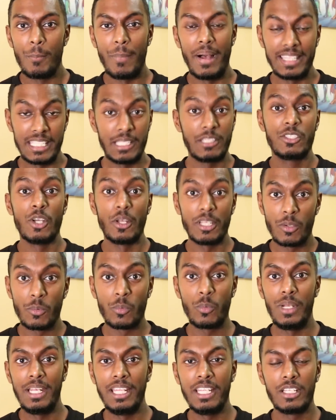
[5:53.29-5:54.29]
but they've done a
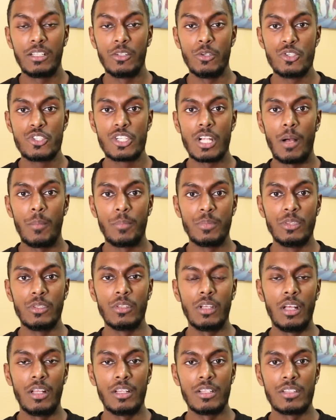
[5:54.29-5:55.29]
really good job
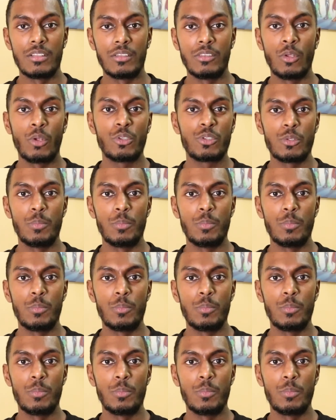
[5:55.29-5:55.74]
not